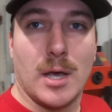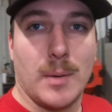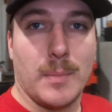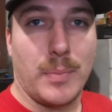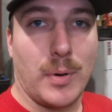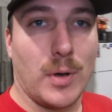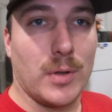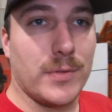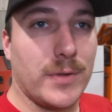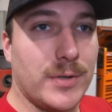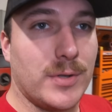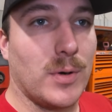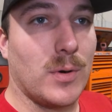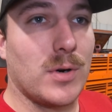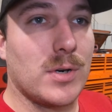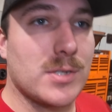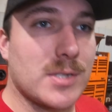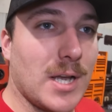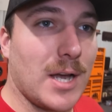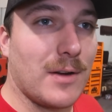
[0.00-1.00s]
pulled the
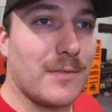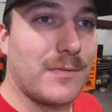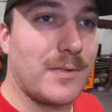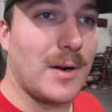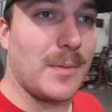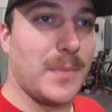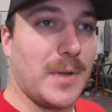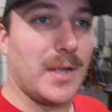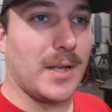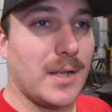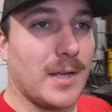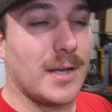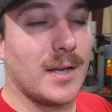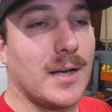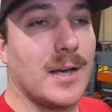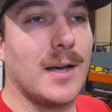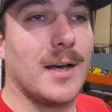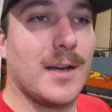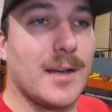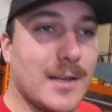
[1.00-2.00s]
doors out from me.
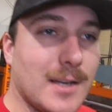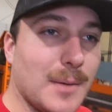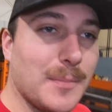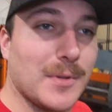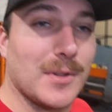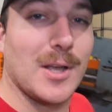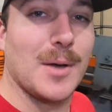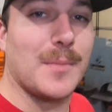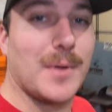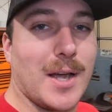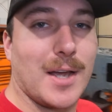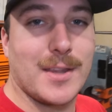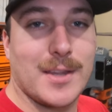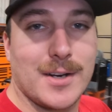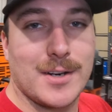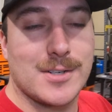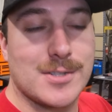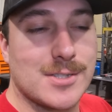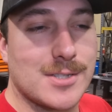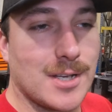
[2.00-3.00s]
I'm alumni
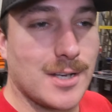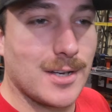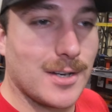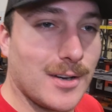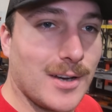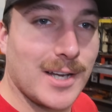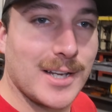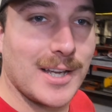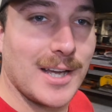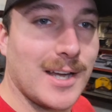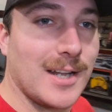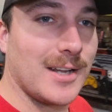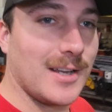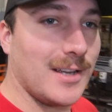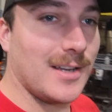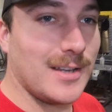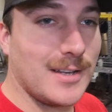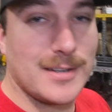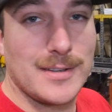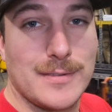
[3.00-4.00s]
there, so I got
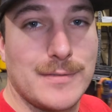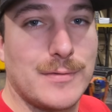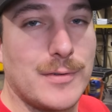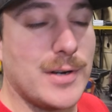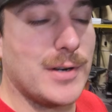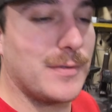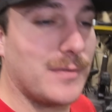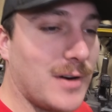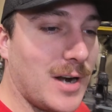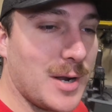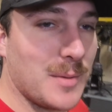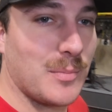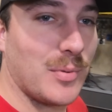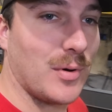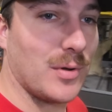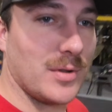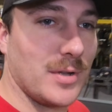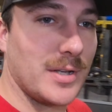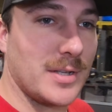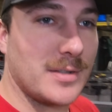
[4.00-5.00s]
a free frame
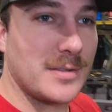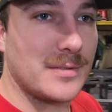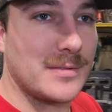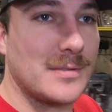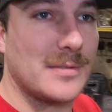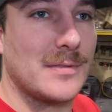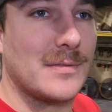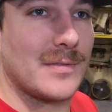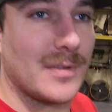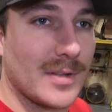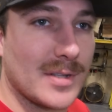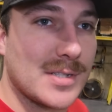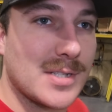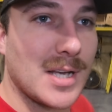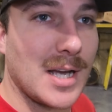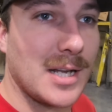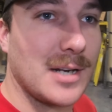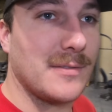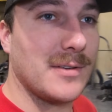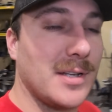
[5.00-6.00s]
pulling for the
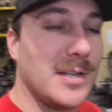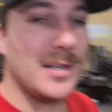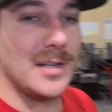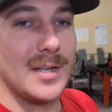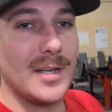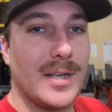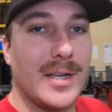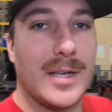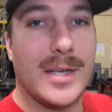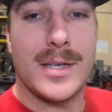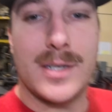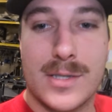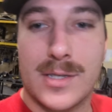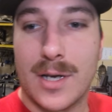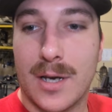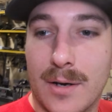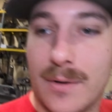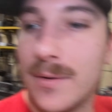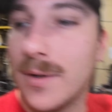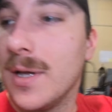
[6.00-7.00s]
side of it.
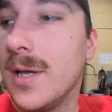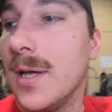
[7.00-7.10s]
So